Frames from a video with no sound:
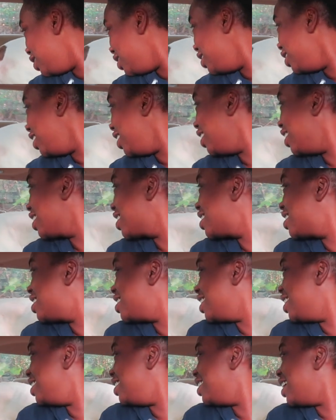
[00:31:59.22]
Lennox,
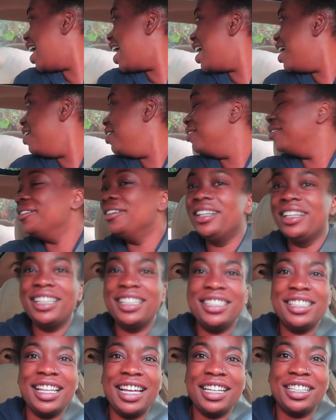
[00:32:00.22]
sit down.
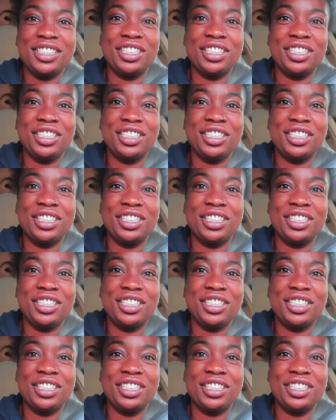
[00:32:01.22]
He's like